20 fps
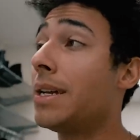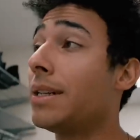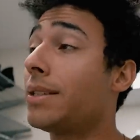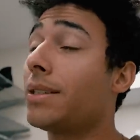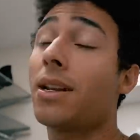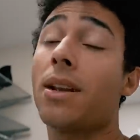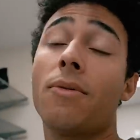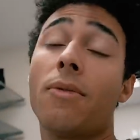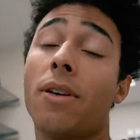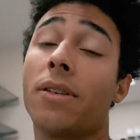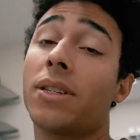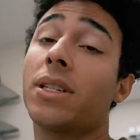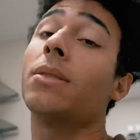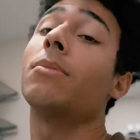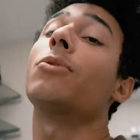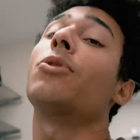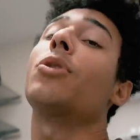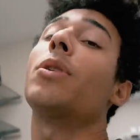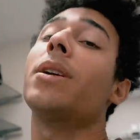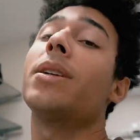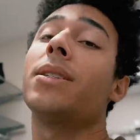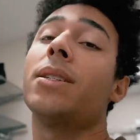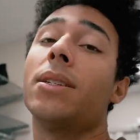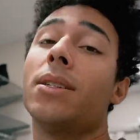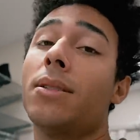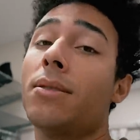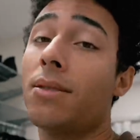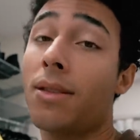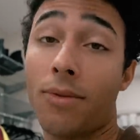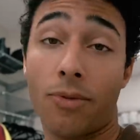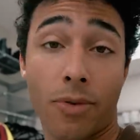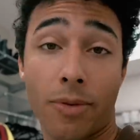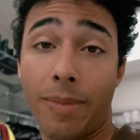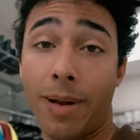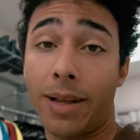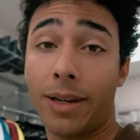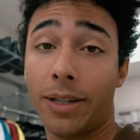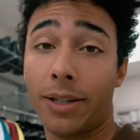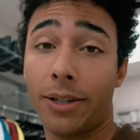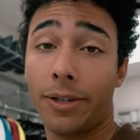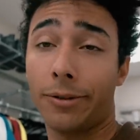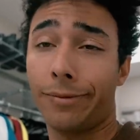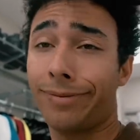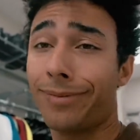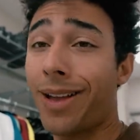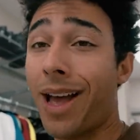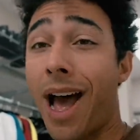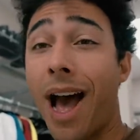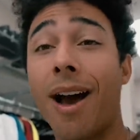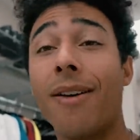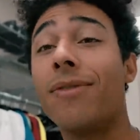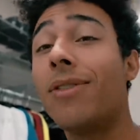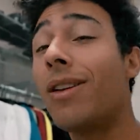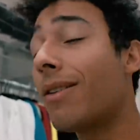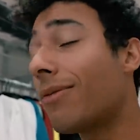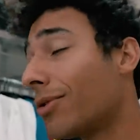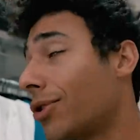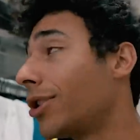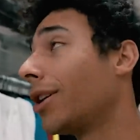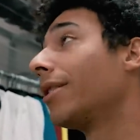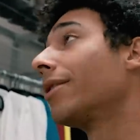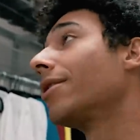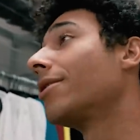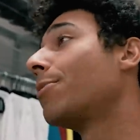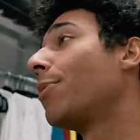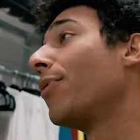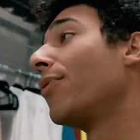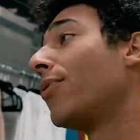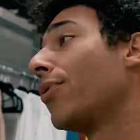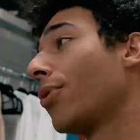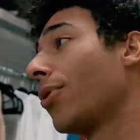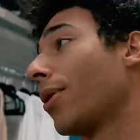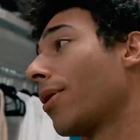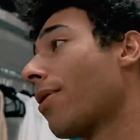Today we have something crazy that we're about to do. I've never done this before.